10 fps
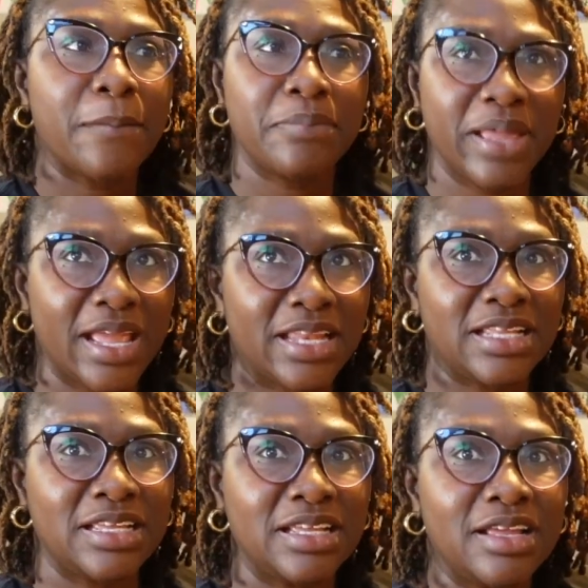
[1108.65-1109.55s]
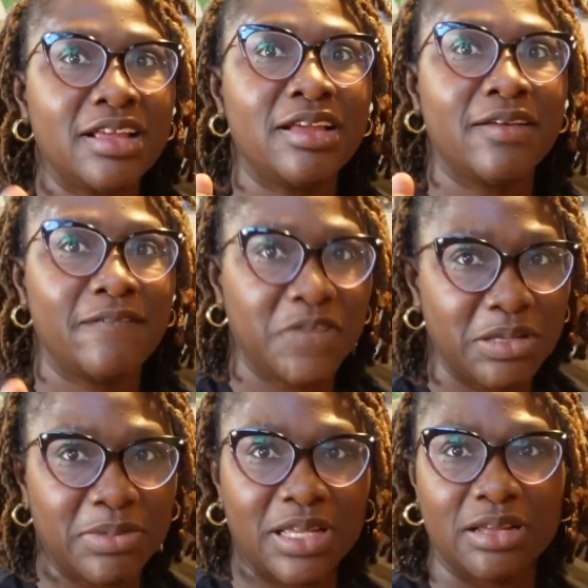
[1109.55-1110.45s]
petty
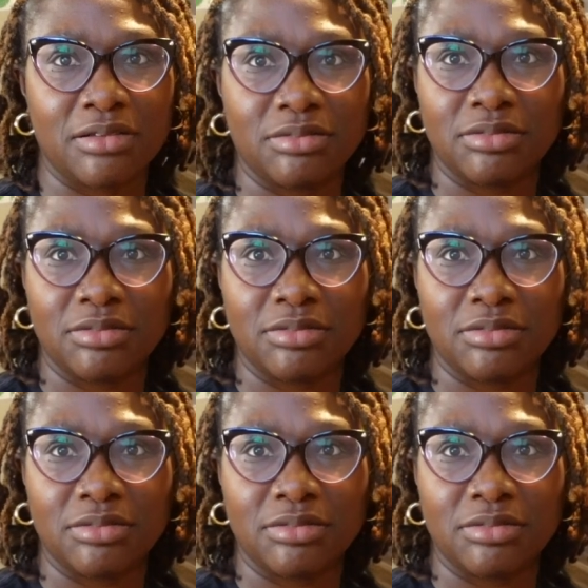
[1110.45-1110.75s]
female.